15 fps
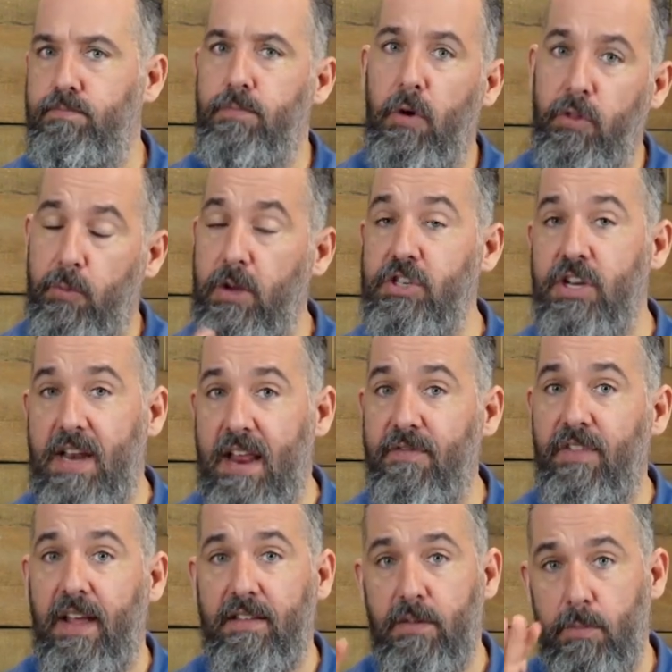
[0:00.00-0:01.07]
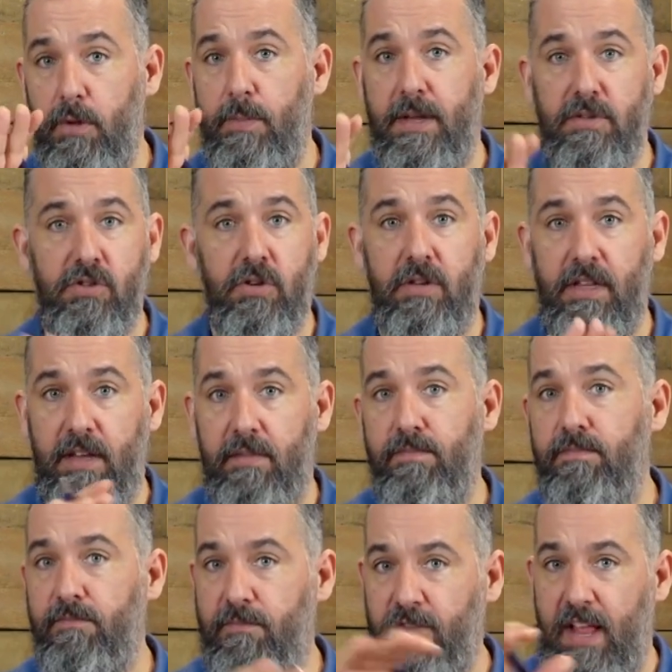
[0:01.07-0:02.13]
both rigid and flexible, but certainly
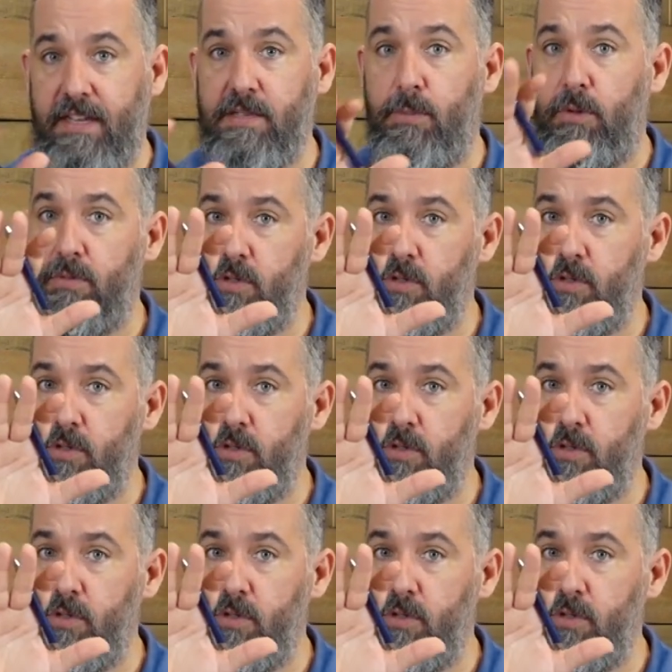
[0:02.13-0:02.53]
flexible.